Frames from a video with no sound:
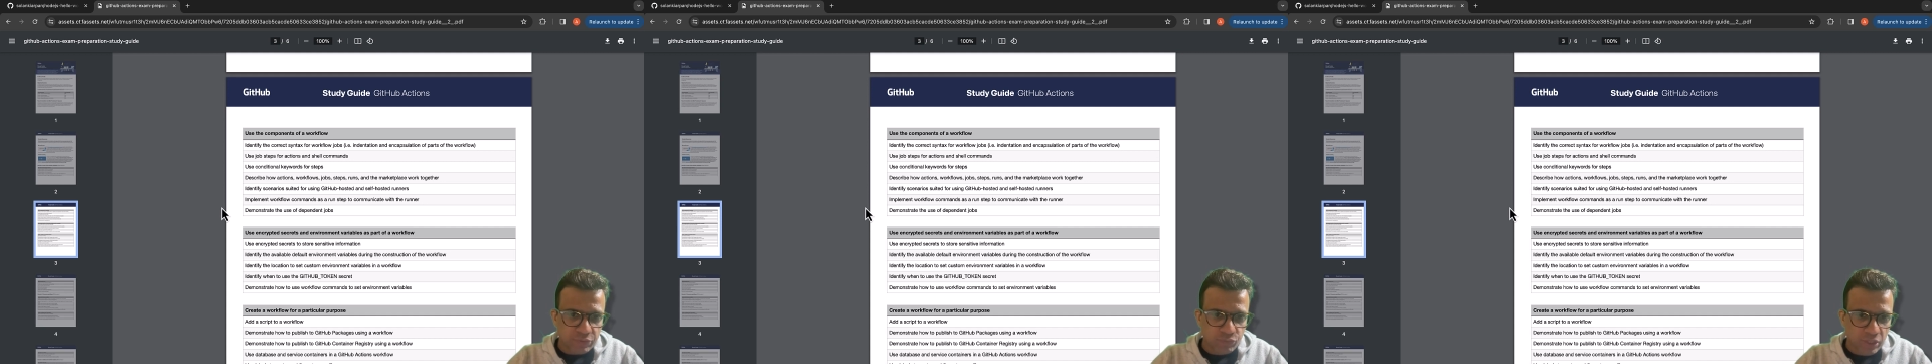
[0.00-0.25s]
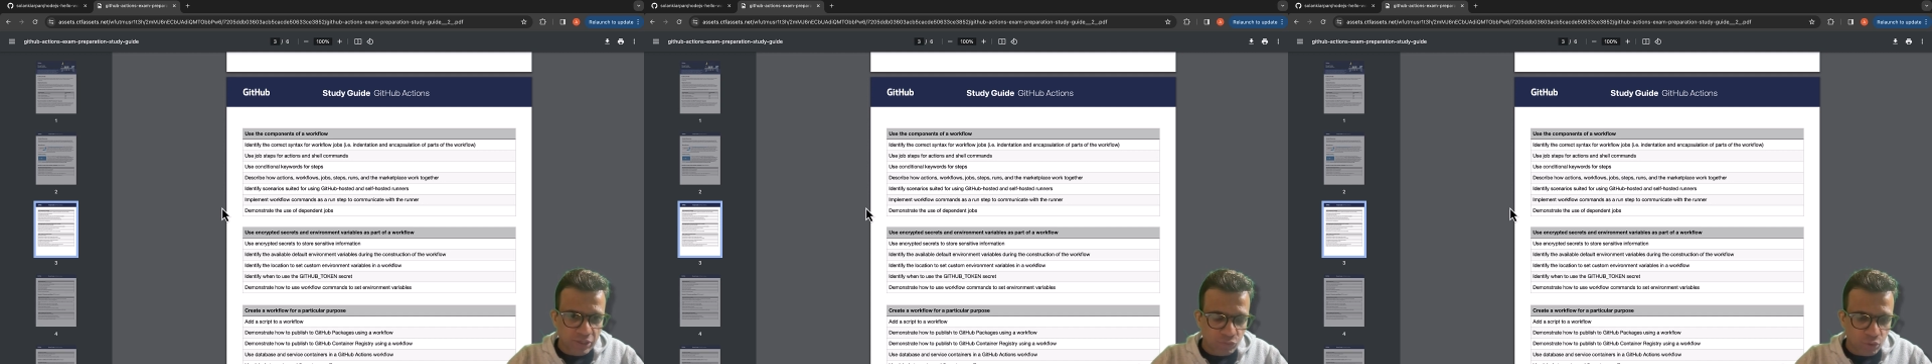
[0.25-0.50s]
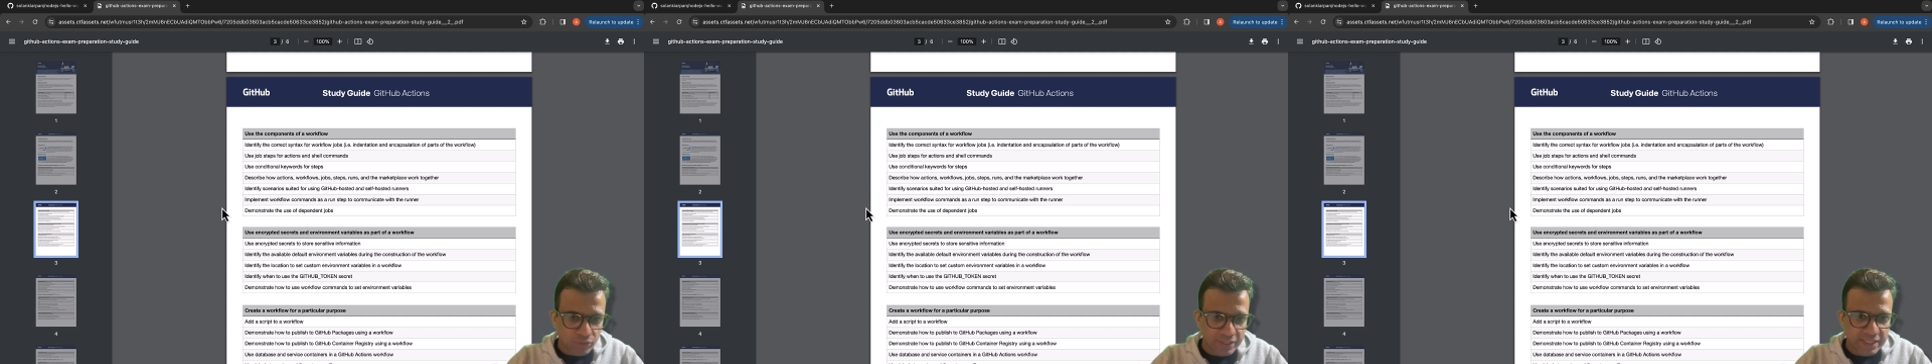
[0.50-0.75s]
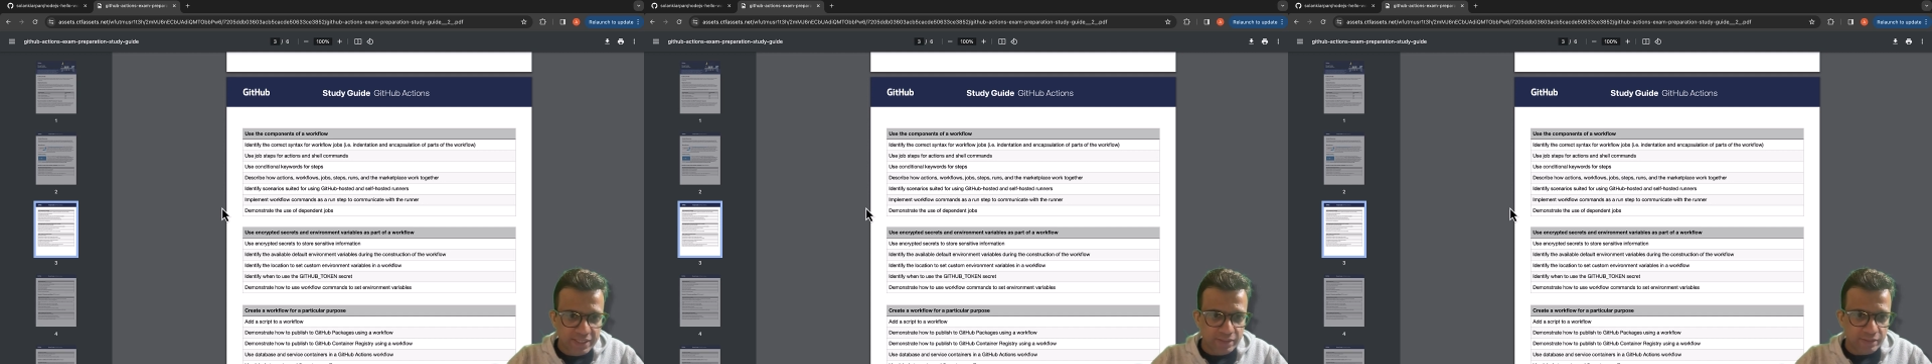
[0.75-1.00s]
and we have
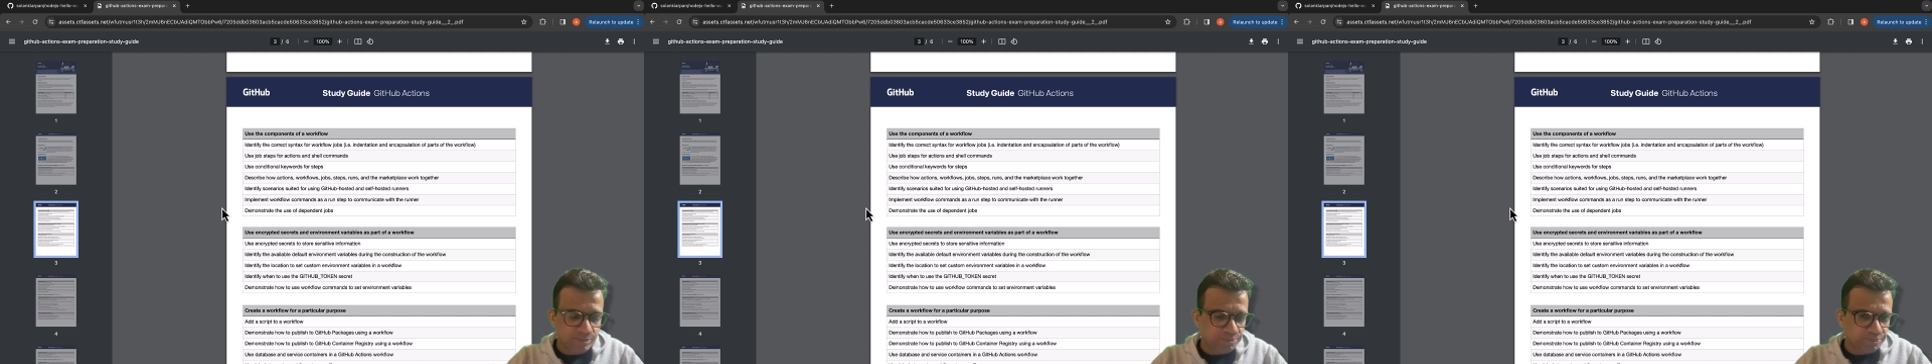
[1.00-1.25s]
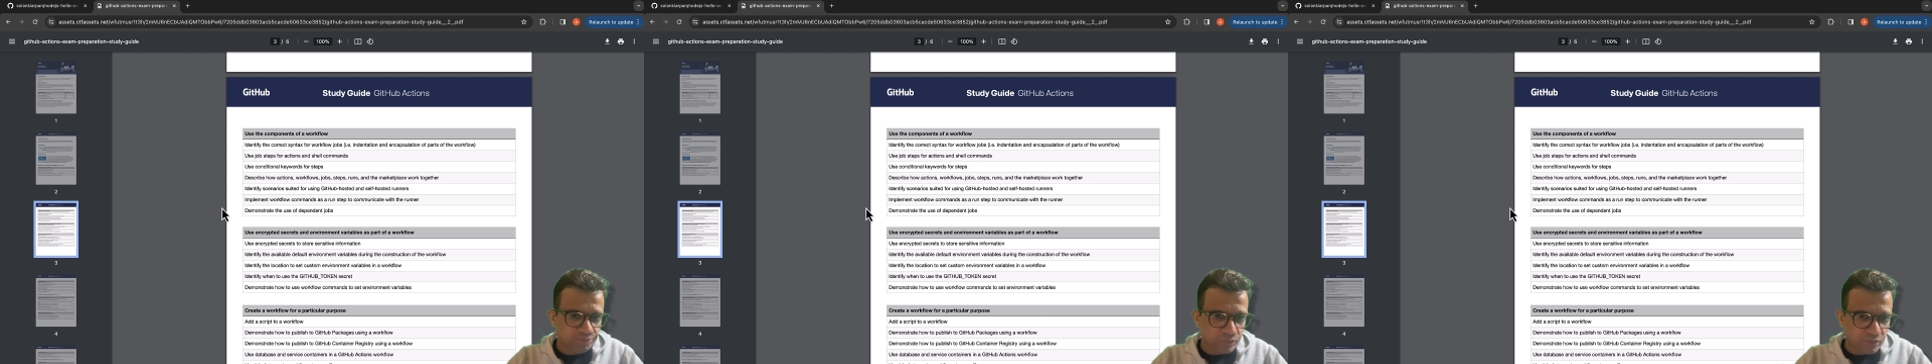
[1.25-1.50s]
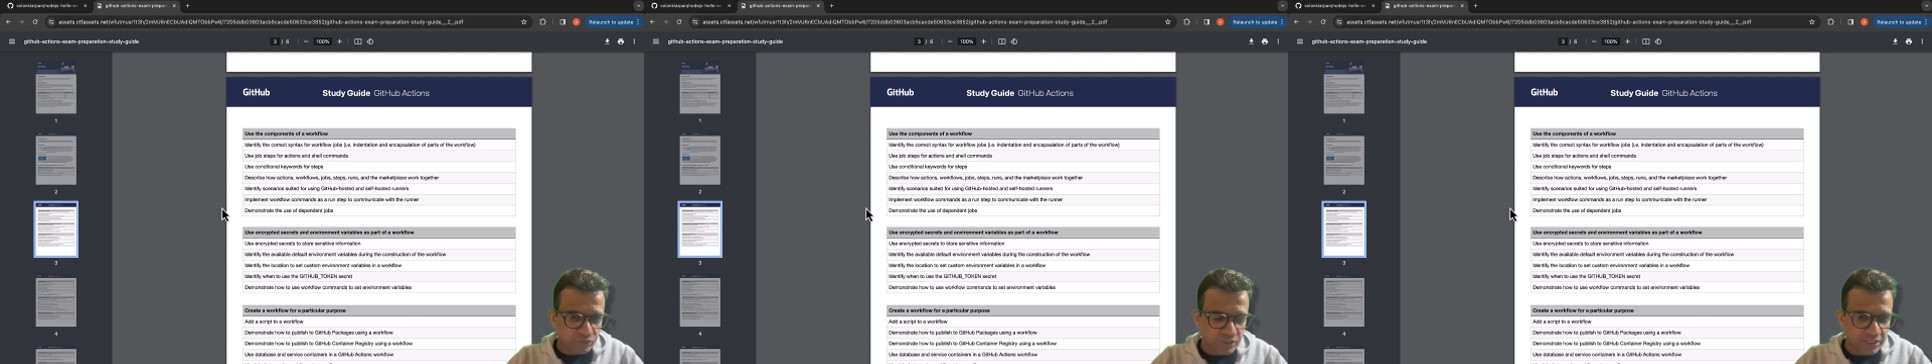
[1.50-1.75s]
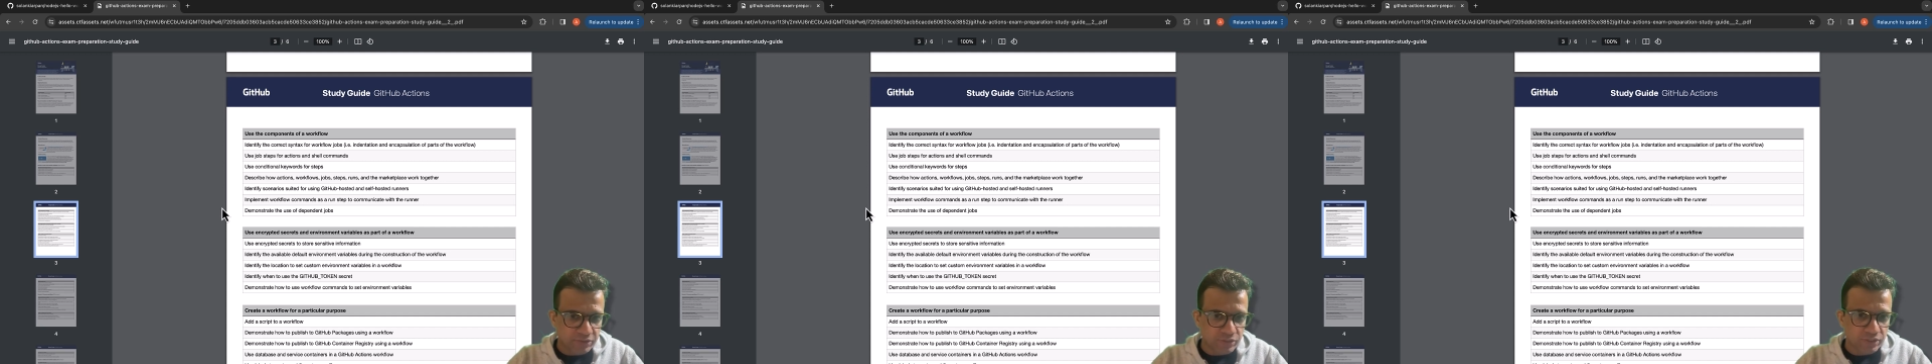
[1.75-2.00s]
already
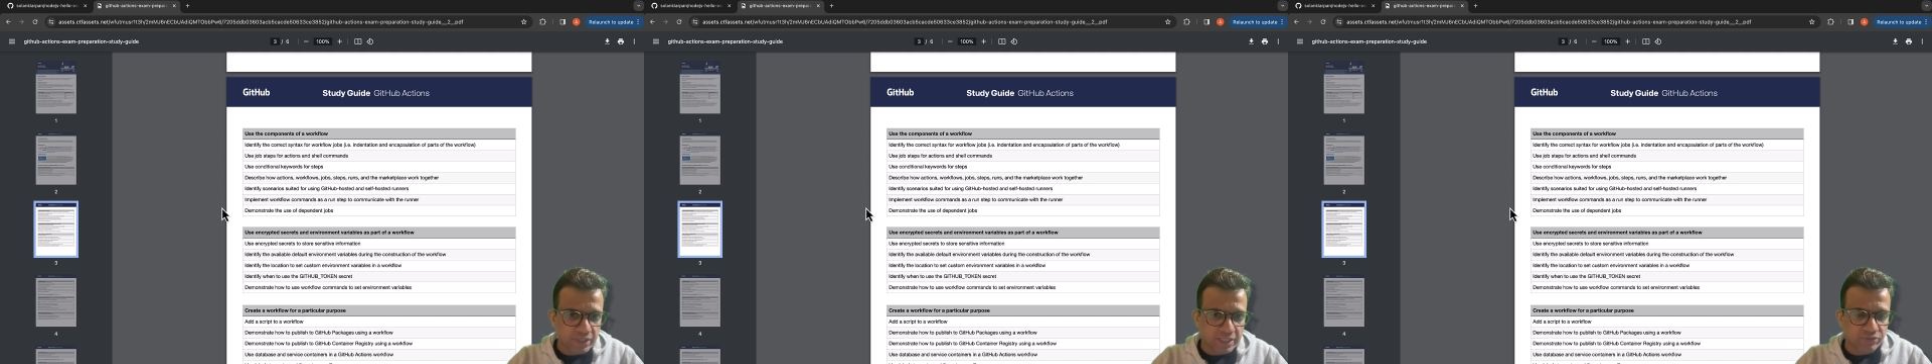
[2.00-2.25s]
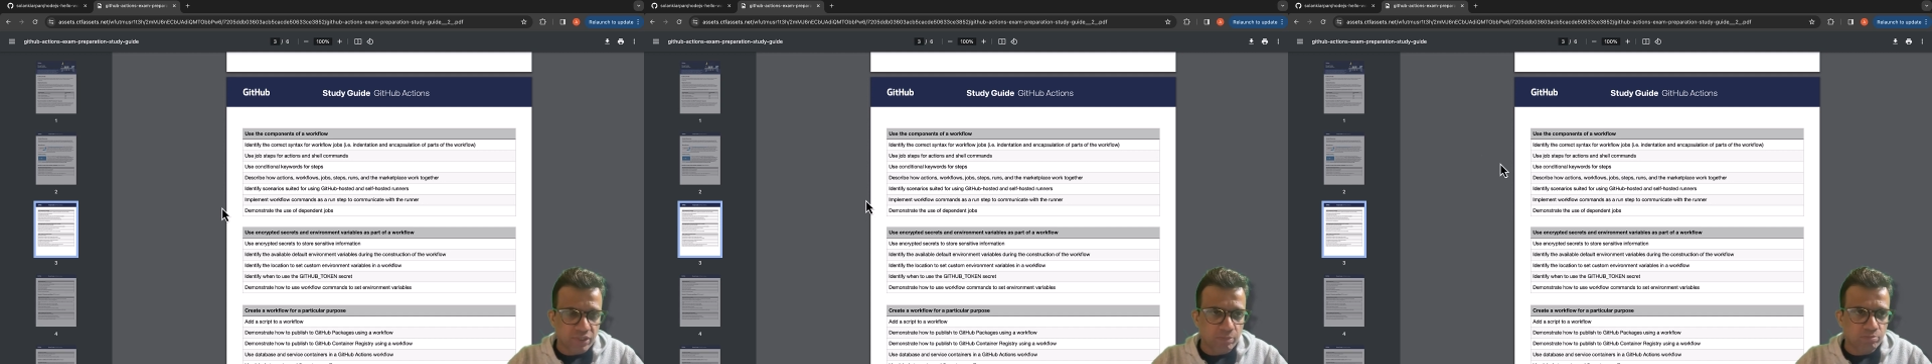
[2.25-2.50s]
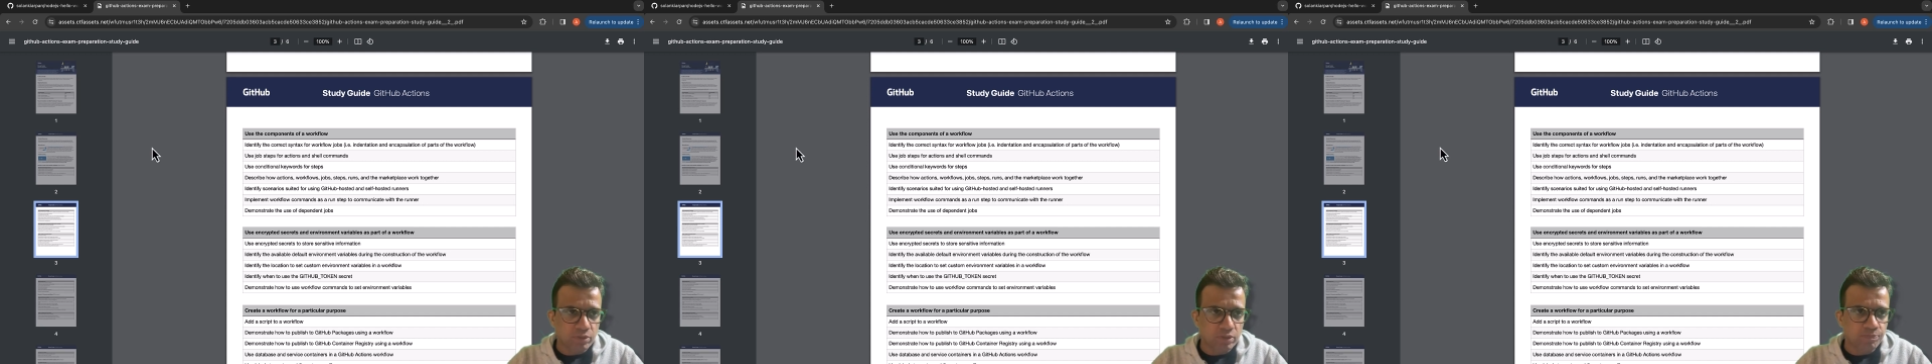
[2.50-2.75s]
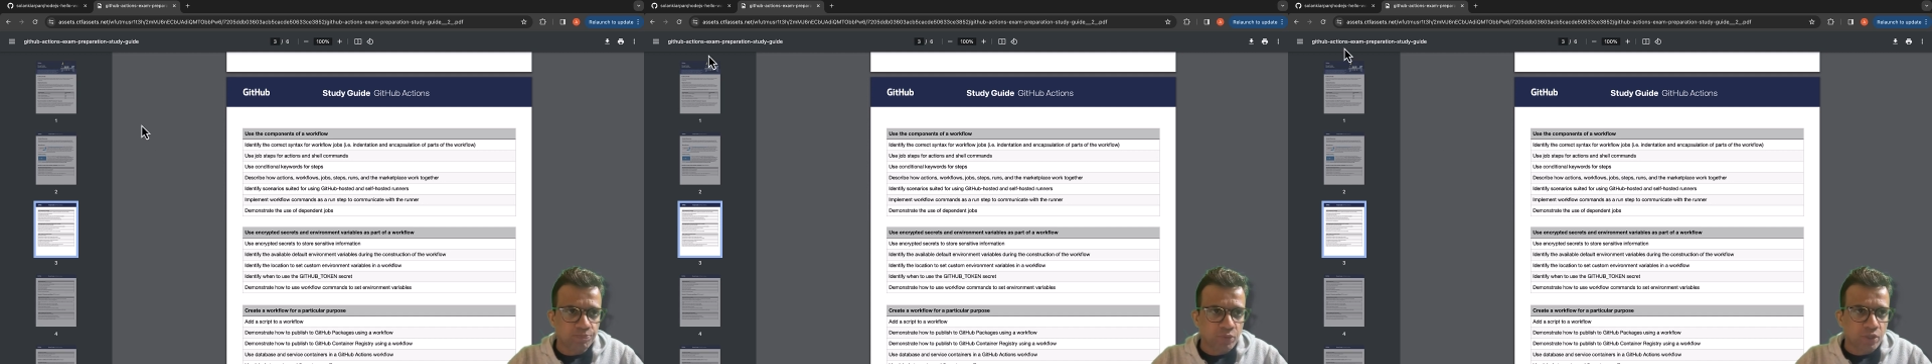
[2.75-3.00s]
seen this example.